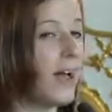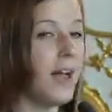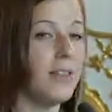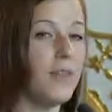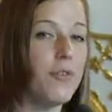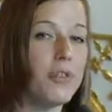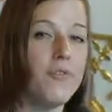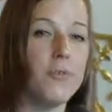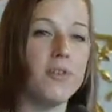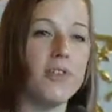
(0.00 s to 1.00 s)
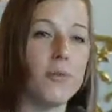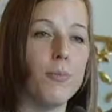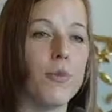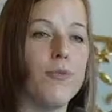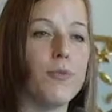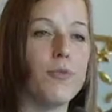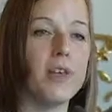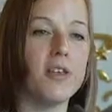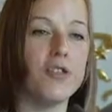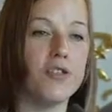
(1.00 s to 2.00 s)
And even if modern
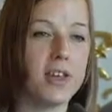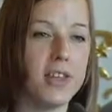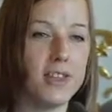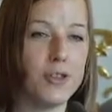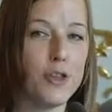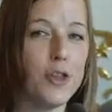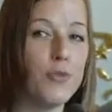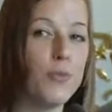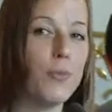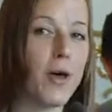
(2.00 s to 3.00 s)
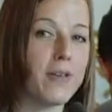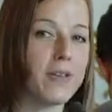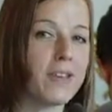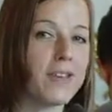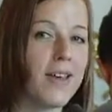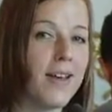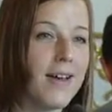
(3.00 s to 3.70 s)
perfumery has generated new musks,